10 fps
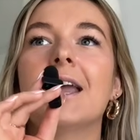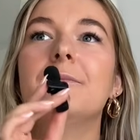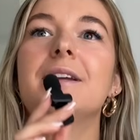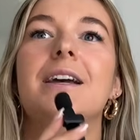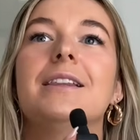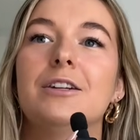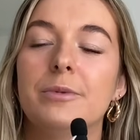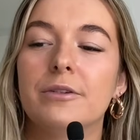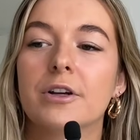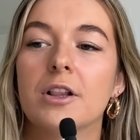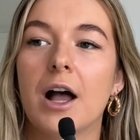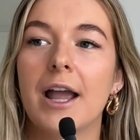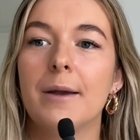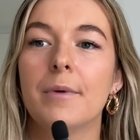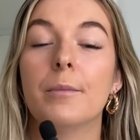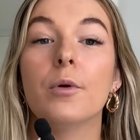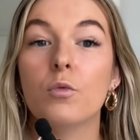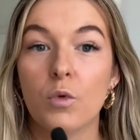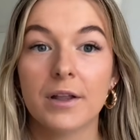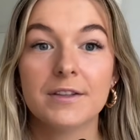can be a little bit of a climb, but
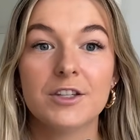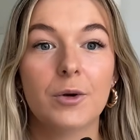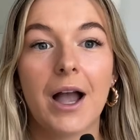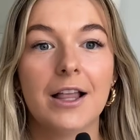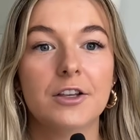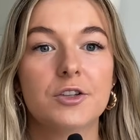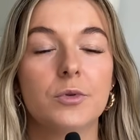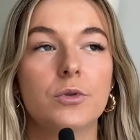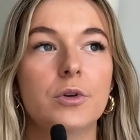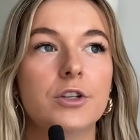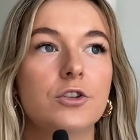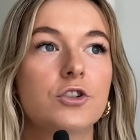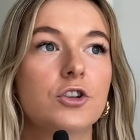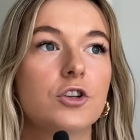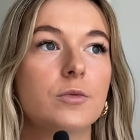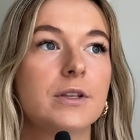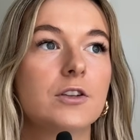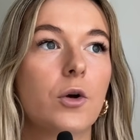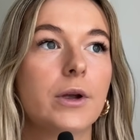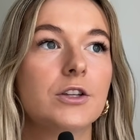once you are eligible, YouTube is
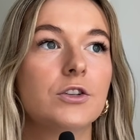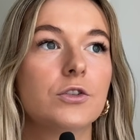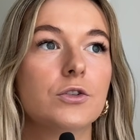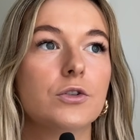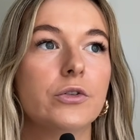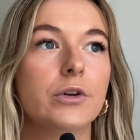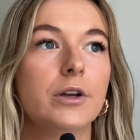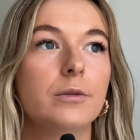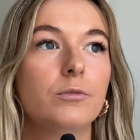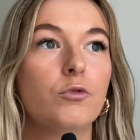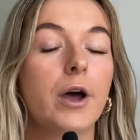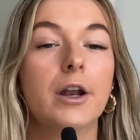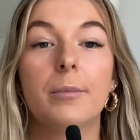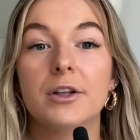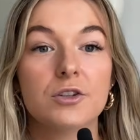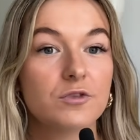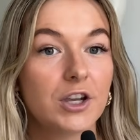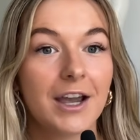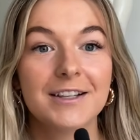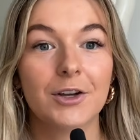going to run a bunch of
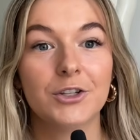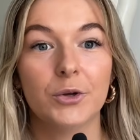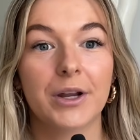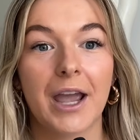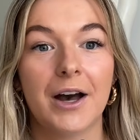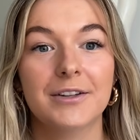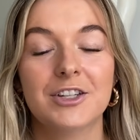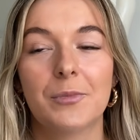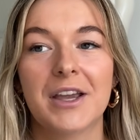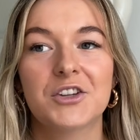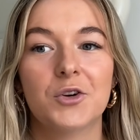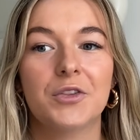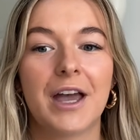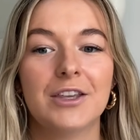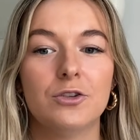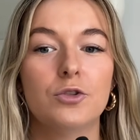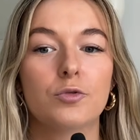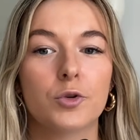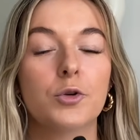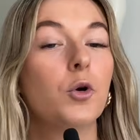checks on your account to make sure that you
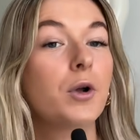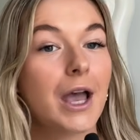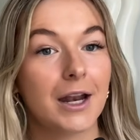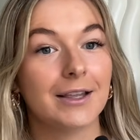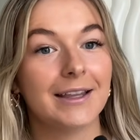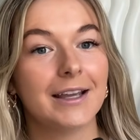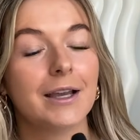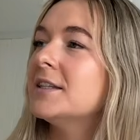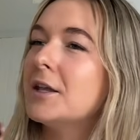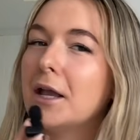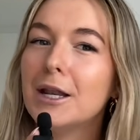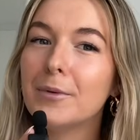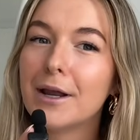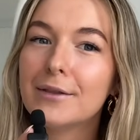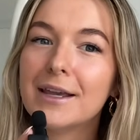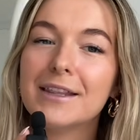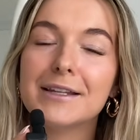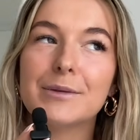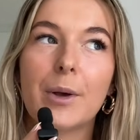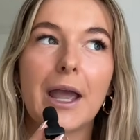grew organically. So anyone out there that
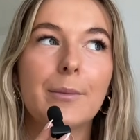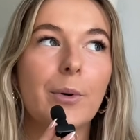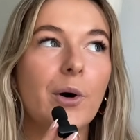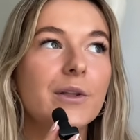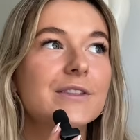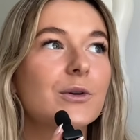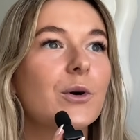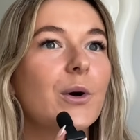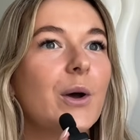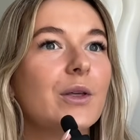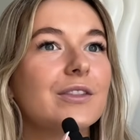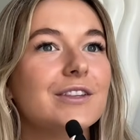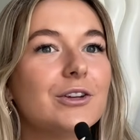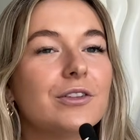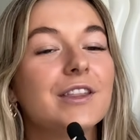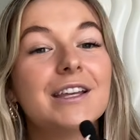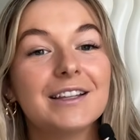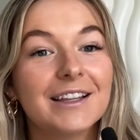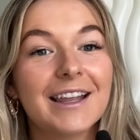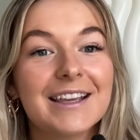is buying bots or, you know, thinking
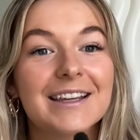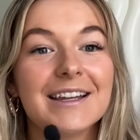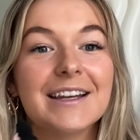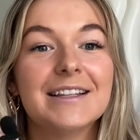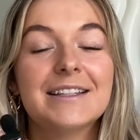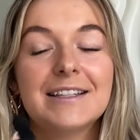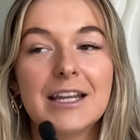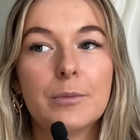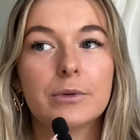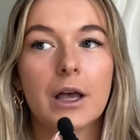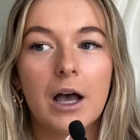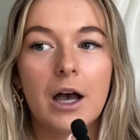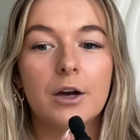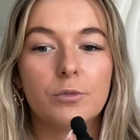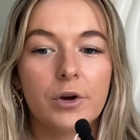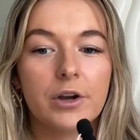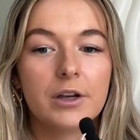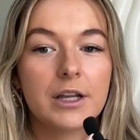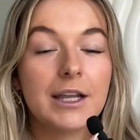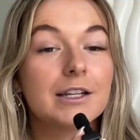that they can skip the hard
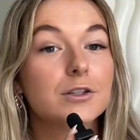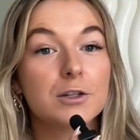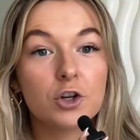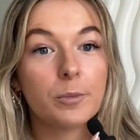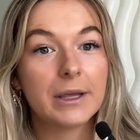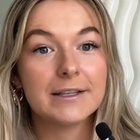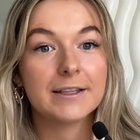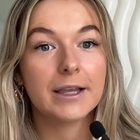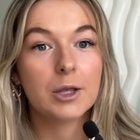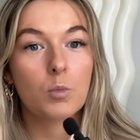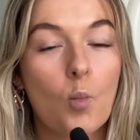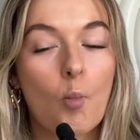work and get to the top easily,